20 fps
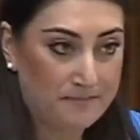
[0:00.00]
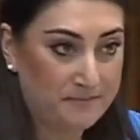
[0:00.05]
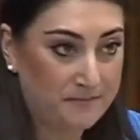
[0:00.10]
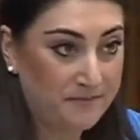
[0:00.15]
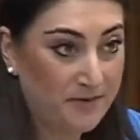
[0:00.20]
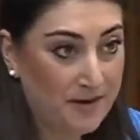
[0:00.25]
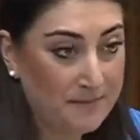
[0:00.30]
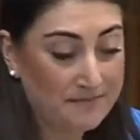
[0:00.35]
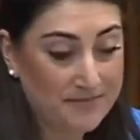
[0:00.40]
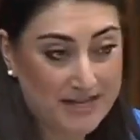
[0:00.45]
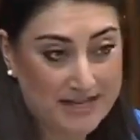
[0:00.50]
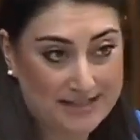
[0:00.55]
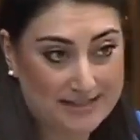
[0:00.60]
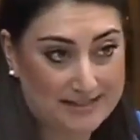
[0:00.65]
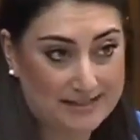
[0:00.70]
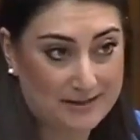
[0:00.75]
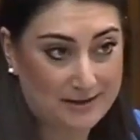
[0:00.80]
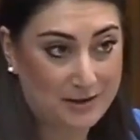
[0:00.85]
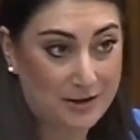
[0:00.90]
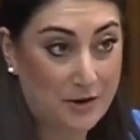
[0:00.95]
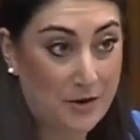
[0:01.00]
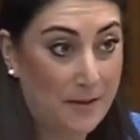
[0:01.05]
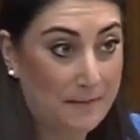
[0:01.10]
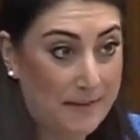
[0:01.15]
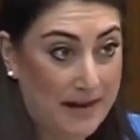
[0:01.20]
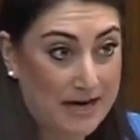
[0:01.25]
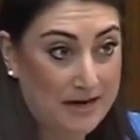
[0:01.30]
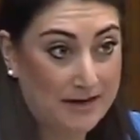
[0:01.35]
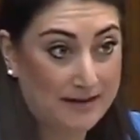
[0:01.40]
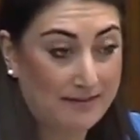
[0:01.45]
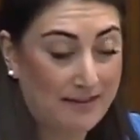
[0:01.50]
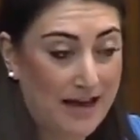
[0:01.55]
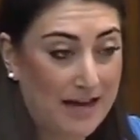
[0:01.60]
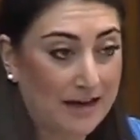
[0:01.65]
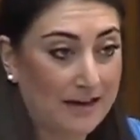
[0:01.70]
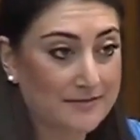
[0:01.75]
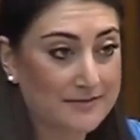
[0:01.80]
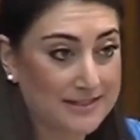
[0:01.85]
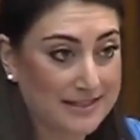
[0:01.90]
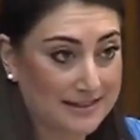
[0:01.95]
from this, apparent
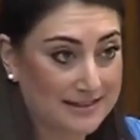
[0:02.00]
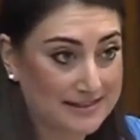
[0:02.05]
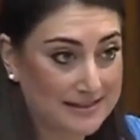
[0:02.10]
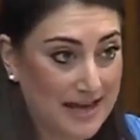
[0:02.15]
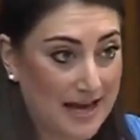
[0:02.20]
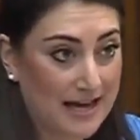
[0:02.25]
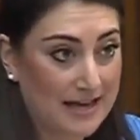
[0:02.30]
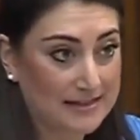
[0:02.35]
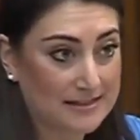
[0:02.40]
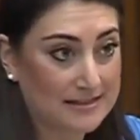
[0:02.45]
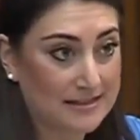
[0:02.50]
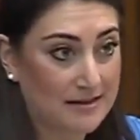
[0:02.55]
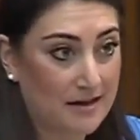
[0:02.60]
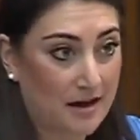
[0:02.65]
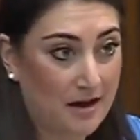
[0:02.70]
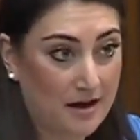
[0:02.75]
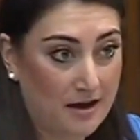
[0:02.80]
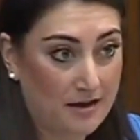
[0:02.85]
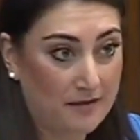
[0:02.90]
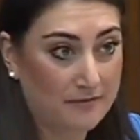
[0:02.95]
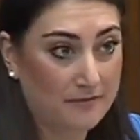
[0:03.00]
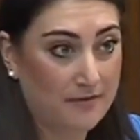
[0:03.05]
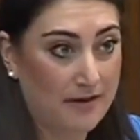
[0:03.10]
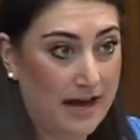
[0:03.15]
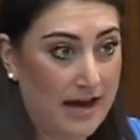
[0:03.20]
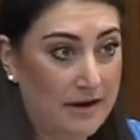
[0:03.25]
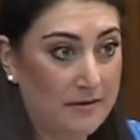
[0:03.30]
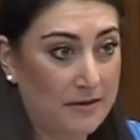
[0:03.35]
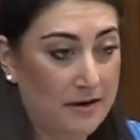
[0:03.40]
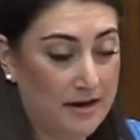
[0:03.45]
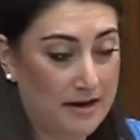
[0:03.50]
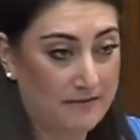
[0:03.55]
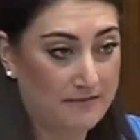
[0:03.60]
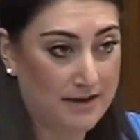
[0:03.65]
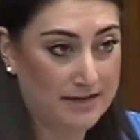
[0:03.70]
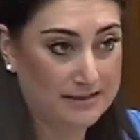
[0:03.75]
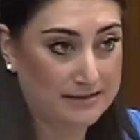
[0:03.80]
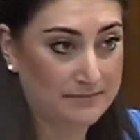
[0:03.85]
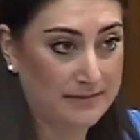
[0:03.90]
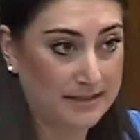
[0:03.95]
lack of success of our
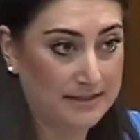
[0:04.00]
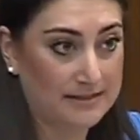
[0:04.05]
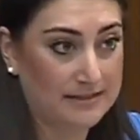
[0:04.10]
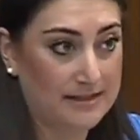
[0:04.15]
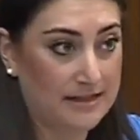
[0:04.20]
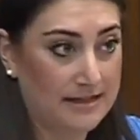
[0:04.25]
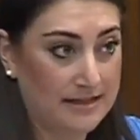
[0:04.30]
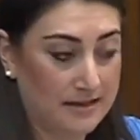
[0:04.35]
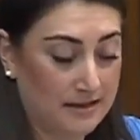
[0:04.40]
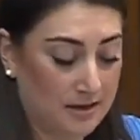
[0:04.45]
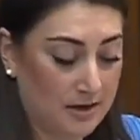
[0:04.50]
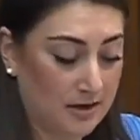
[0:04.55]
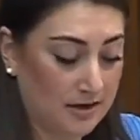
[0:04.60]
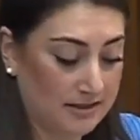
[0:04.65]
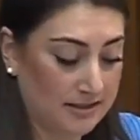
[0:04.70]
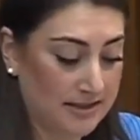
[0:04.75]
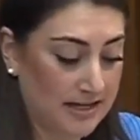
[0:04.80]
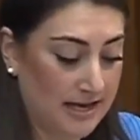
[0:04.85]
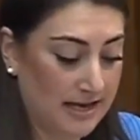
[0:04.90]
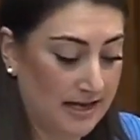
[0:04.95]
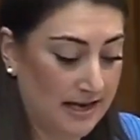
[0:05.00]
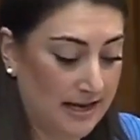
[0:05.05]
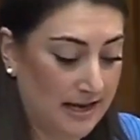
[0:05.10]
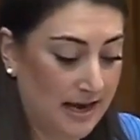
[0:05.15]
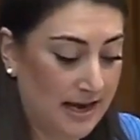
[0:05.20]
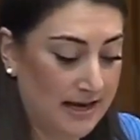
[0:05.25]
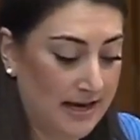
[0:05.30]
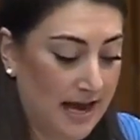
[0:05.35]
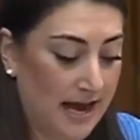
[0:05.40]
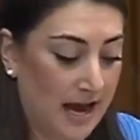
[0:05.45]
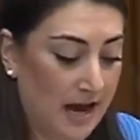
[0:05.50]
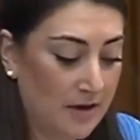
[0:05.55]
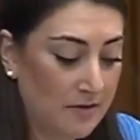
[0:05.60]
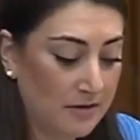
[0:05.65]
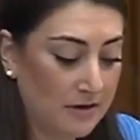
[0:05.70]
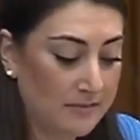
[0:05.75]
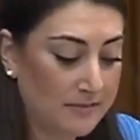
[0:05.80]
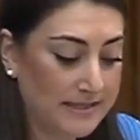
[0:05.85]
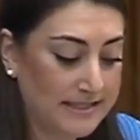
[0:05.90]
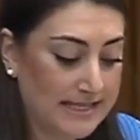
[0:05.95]
investments in the continent, and how
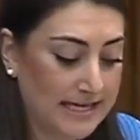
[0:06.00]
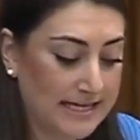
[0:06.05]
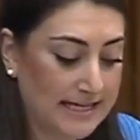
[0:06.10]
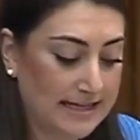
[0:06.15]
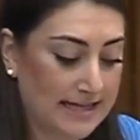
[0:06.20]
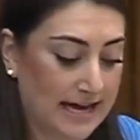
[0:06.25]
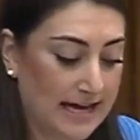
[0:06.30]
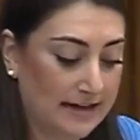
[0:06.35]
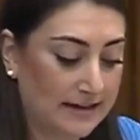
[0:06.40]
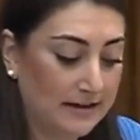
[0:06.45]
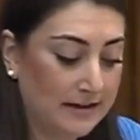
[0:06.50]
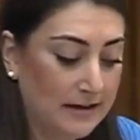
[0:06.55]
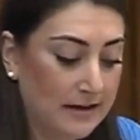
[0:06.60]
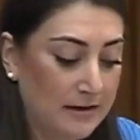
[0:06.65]
can we take that